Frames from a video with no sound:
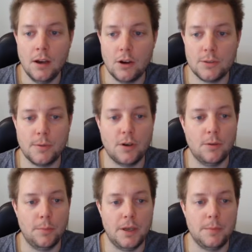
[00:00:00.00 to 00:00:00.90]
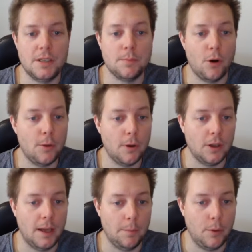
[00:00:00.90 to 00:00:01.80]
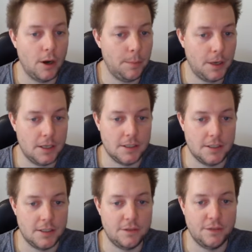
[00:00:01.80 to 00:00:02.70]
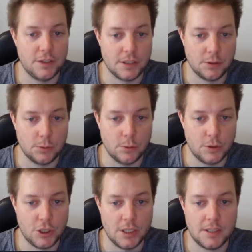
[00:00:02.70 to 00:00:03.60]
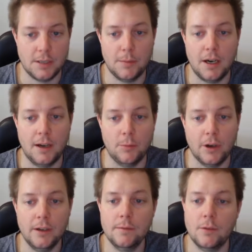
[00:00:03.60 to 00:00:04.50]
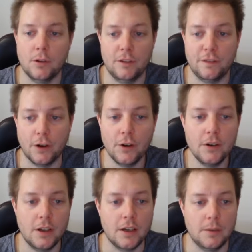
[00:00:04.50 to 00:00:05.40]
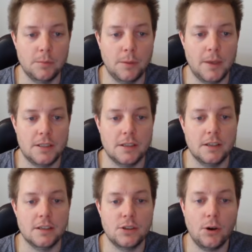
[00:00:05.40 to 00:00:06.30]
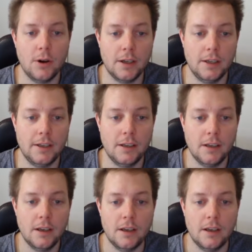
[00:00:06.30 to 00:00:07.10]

Osmocom-BB's mobile app bypasses this physical GSM hardware on the phone and implements it entirely